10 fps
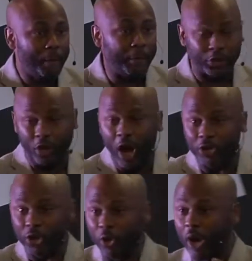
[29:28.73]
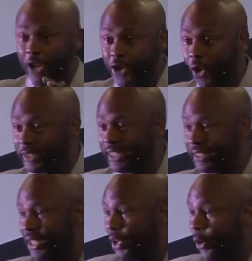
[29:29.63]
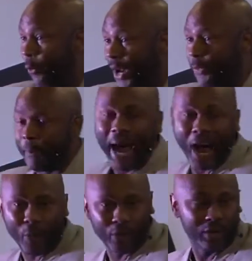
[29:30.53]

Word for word: but you're also anointed with power.